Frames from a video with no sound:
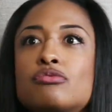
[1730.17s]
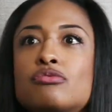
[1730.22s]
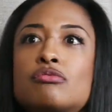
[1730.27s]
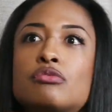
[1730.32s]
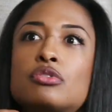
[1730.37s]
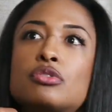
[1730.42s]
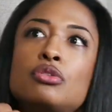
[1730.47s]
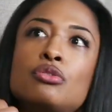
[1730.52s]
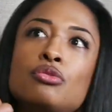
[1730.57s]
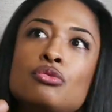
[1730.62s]

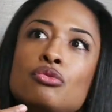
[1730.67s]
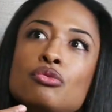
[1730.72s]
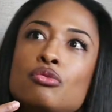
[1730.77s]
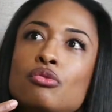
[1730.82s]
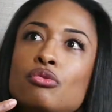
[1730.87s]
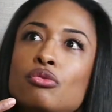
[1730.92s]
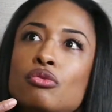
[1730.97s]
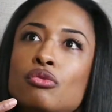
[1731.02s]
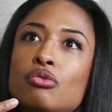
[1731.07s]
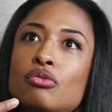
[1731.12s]

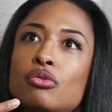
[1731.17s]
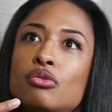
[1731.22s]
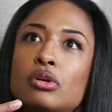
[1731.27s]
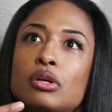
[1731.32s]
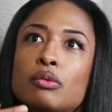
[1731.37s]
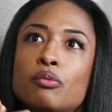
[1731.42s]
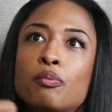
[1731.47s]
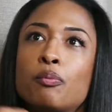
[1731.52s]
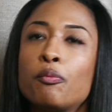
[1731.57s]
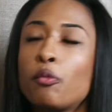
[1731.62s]
to
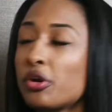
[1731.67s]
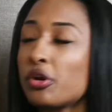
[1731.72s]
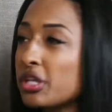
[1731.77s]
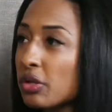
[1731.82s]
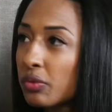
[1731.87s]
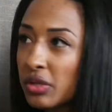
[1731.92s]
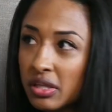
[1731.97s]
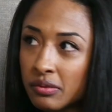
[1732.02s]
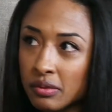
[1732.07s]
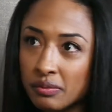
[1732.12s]
worthy
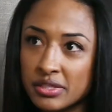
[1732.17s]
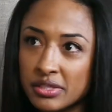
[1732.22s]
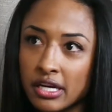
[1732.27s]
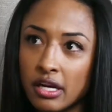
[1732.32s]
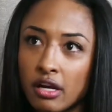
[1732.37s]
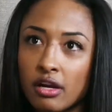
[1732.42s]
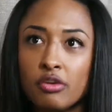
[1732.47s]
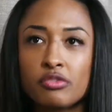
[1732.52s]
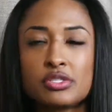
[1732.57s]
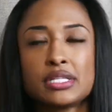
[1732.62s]
within
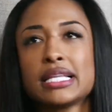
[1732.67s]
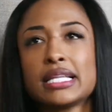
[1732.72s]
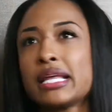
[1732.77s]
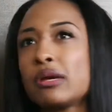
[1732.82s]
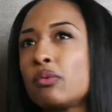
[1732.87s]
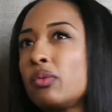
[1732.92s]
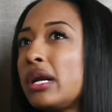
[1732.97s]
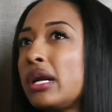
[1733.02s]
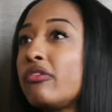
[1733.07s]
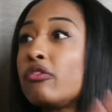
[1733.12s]
themselves, and then like
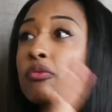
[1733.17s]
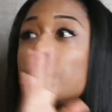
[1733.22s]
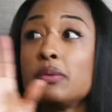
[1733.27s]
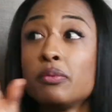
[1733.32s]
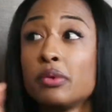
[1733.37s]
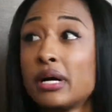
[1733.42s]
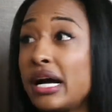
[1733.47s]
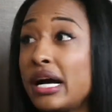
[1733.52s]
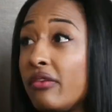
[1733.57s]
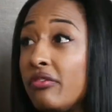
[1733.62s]
whatever people
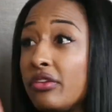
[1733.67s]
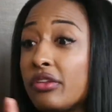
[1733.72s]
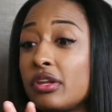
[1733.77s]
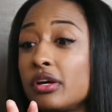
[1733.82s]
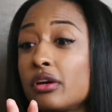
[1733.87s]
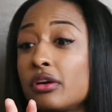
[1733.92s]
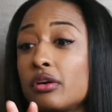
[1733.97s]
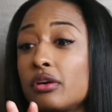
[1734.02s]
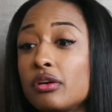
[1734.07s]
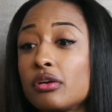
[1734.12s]
have in
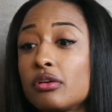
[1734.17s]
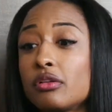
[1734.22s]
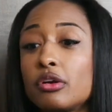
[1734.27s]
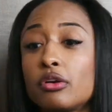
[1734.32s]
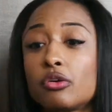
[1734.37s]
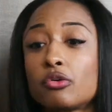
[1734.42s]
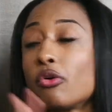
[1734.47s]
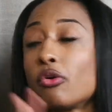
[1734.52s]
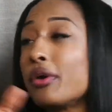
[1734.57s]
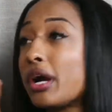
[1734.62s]
their
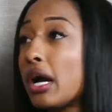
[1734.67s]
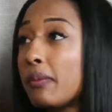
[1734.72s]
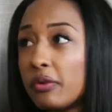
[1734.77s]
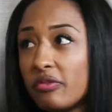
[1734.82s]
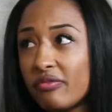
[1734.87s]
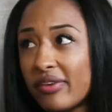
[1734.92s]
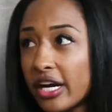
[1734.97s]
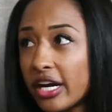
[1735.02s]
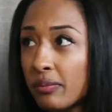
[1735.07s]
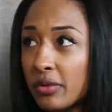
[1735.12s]
growing up
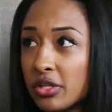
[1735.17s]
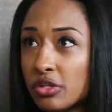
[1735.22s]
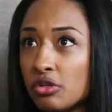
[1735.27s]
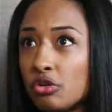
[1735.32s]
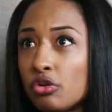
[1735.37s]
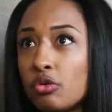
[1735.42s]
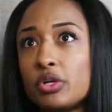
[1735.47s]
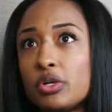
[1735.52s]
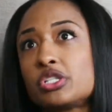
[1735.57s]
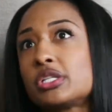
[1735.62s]
environment too,
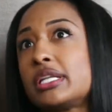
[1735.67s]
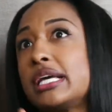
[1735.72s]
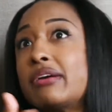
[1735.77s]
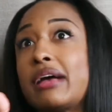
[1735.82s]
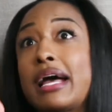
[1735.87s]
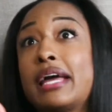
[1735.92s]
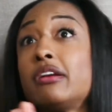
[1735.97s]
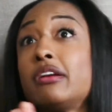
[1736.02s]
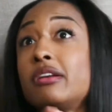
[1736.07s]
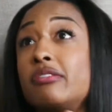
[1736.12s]
which I
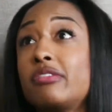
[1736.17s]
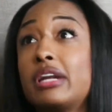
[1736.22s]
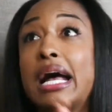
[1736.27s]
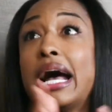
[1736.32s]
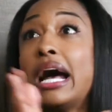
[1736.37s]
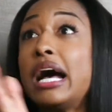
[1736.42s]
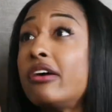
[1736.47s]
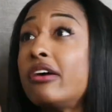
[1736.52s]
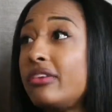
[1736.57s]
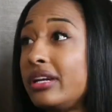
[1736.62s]
didn't even
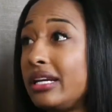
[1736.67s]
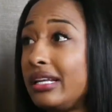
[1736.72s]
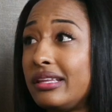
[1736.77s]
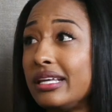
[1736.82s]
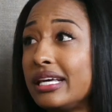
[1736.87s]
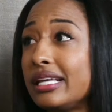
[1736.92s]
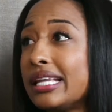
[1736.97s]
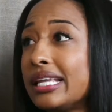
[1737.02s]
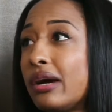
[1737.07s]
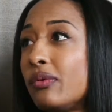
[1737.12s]
have
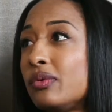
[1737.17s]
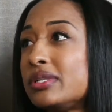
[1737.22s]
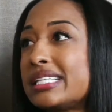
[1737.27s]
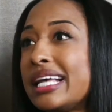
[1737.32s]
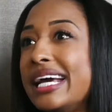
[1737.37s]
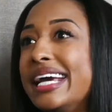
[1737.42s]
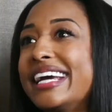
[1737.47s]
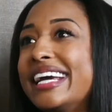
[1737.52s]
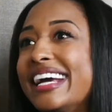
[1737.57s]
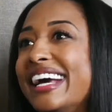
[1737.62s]
anything that was
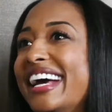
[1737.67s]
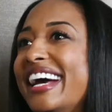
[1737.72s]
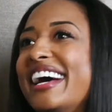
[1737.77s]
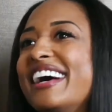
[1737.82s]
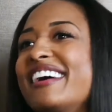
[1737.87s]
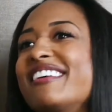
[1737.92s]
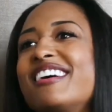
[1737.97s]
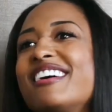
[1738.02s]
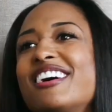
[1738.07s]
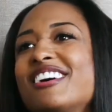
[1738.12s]
like
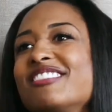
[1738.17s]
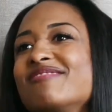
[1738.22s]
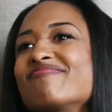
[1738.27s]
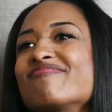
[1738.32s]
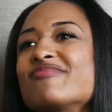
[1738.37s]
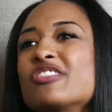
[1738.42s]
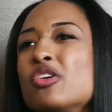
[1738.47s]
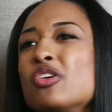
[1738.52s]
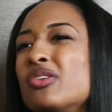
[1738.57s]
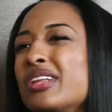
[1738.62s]

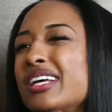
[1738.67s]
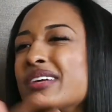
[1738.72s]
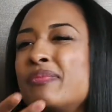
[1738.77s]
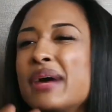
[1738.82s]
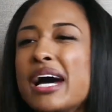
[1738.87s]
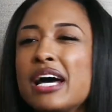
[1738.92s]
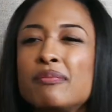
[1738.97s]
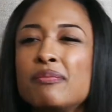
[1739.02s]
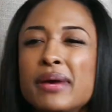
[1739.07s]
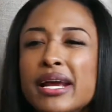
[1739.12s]
no like
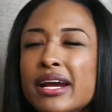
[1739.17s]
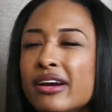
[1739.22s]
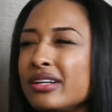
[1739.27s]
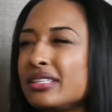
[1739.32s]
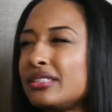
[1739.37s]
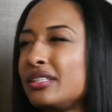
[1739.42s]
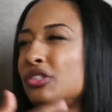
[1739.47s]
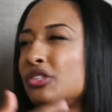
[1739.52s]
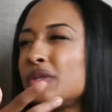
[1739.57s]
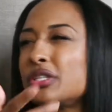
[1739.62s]
bad parent
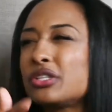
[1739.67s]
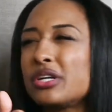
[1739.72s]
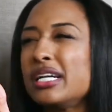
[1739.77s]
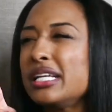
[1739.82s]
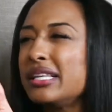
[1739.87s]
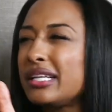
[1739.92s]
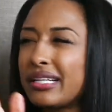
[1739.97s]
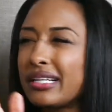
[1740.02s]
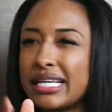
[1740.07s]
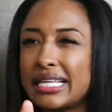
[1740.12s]
situation or
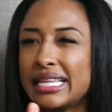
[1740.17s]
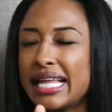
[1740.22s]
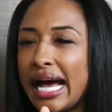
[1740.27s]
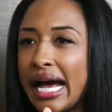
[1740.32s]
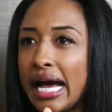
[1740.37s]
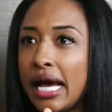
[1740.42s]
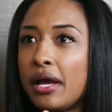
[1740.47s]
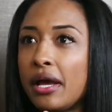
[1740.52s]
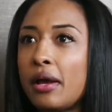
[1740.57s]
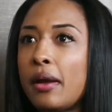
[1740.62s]
anything like
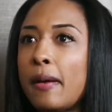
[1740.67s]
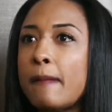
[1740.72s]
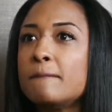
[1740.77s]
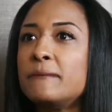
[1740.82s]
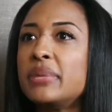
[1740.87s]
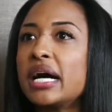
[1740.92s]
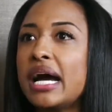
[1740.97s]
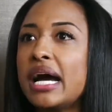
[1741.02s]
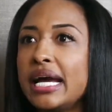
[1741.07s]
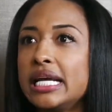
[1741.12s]
that,
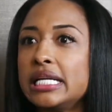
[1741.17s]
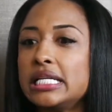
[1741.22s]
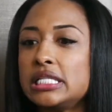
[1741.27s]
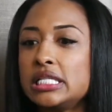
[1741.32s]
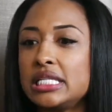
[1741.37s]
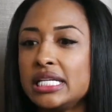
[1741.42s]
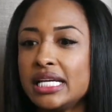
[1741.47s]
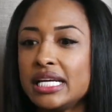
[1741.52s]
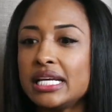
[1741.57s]
but I did